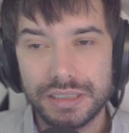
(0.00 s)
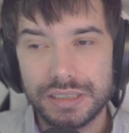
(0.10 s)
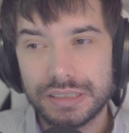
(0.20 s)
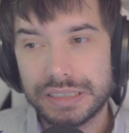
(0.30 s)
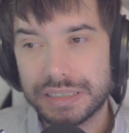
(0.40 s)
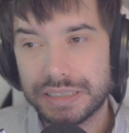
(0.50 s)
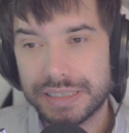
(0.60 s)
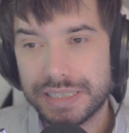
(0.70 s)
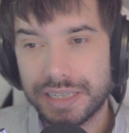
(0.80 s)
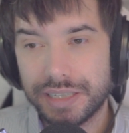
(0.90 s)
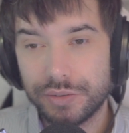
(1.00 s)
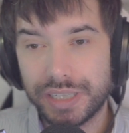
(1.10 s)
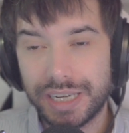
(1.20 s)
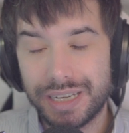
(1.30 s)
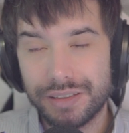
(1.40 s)
Like, let's say you
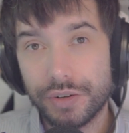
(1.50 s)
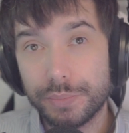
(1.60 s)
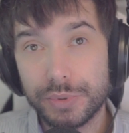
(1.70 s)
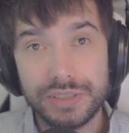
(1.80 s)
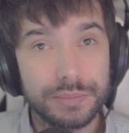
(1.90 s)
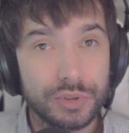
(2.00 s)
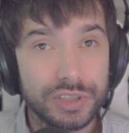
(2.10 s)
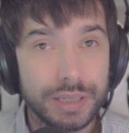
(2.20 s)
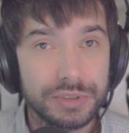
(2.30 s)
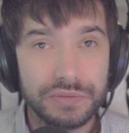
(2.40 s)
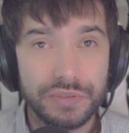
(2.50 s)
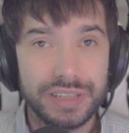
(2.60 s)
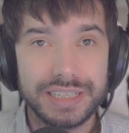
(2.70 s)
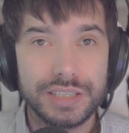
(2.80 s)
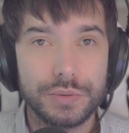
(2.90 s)
gain 30% more damage for the
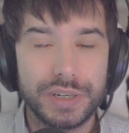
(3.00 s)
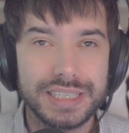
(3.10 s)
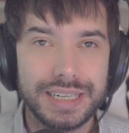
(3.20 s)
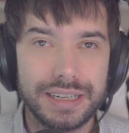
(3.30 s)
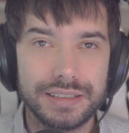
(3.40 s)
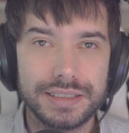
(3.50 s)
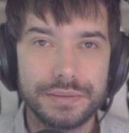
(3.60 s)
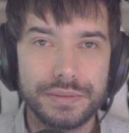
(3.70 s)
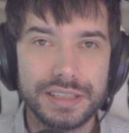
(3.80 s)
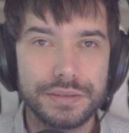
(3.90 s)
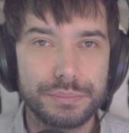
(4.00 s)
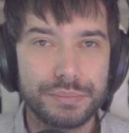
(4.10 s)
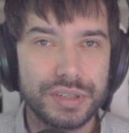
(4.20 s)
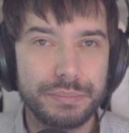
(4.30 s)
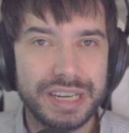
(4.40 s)
next 20 seconds. That's a
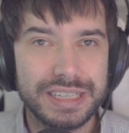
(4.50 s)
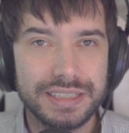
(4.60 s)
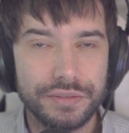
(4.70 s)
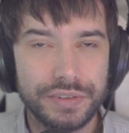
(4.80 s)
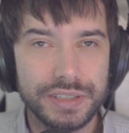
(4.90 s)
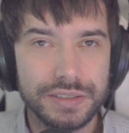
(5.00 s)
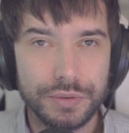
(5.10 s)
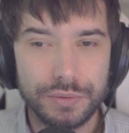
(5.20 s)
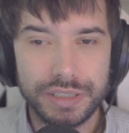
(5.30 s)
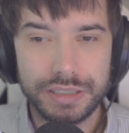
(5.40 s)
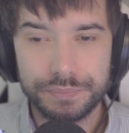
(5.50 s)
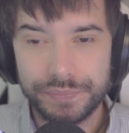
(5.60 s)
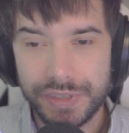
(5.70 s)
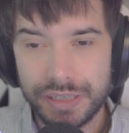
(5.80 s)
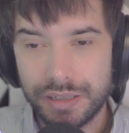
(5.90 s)
pretty basic offensive cooldown.
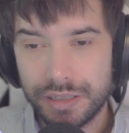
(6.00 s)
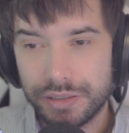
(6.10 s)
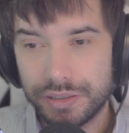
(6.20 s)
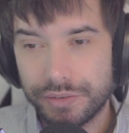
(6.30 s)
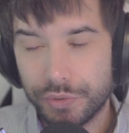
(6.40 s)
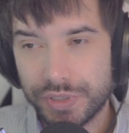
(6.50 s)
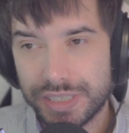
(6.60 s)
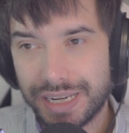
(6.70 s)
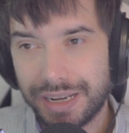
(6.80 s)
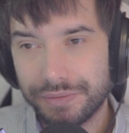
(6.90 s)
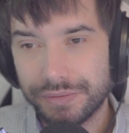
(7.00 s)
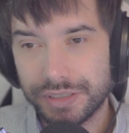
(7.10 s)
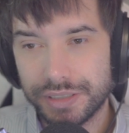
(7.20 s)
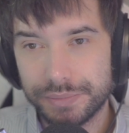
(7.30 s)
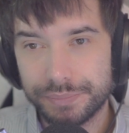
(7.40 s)
Those have
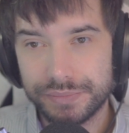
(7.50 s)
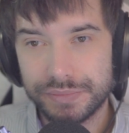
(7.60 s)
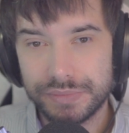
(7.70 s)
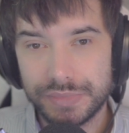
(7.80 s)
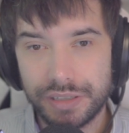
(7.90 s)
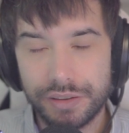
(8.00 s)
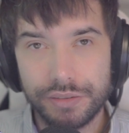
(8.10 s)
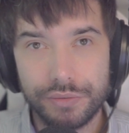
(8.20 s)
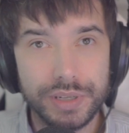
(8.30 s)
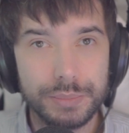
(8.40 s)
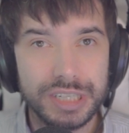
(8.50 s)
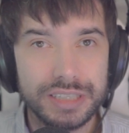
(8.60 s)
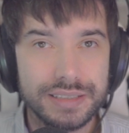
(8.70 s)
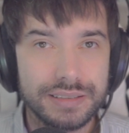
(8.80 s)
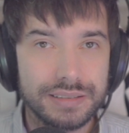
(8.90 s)
a
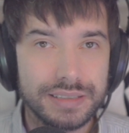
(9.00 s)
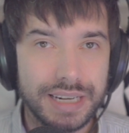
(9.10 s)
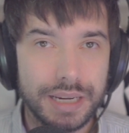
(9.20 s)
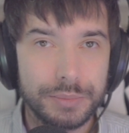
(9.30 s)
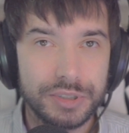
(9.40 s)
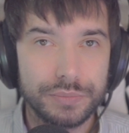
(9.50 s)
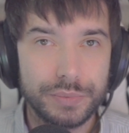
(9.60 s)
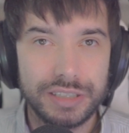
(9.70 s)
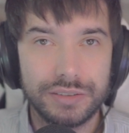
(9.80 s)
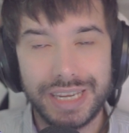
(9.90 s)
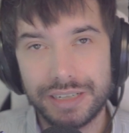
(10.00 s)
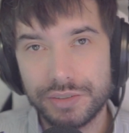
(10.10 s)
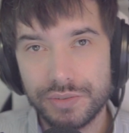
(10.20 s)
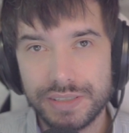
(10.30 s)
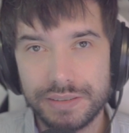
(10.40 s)
3-minute timer where you can't
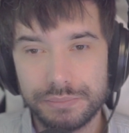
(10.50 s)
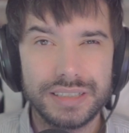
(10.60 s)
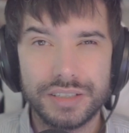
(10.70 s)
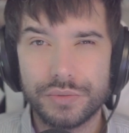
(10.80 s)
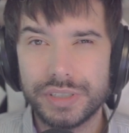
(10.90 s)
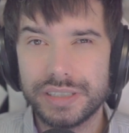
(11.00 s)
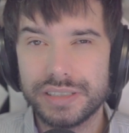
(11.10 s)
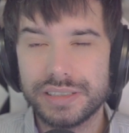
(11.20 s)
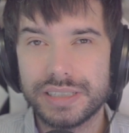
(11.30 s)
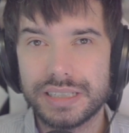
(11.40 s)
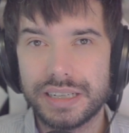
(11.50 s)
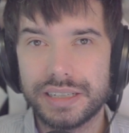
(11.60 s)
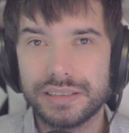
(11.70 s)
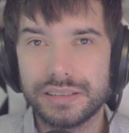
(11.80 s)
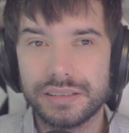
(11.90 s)
use them. Arena is
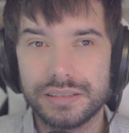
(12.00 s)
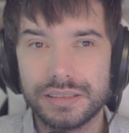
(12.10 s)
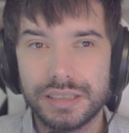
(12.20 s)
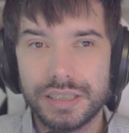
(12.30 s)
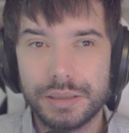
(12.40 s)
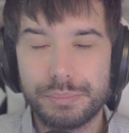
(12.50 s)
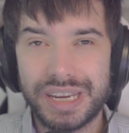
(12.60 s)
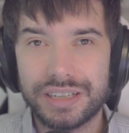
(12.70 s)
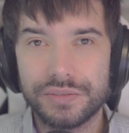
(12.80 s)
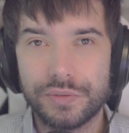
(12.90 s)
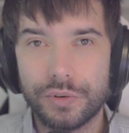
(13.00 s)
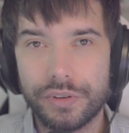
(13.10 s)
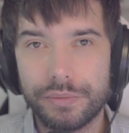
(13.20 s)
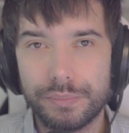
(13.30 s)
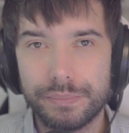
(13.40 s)
like a back and
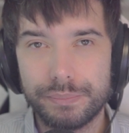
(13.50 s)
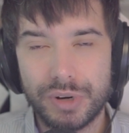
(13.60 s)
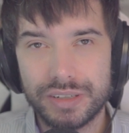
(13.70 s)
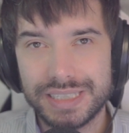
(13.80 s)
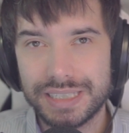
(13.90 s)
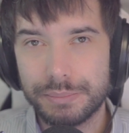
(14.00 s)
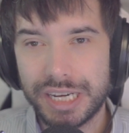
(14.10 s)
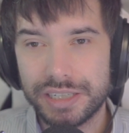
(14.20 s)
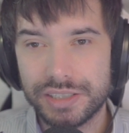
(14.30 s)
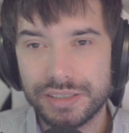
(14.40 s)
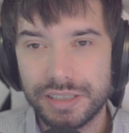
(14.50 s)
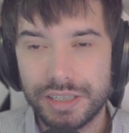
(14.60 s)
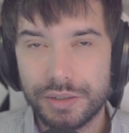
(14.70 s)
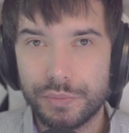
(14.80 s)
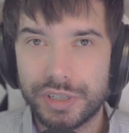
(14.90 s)
forth boxing match
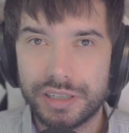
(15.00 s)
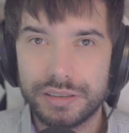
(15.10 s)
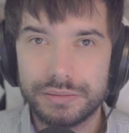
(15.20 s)
where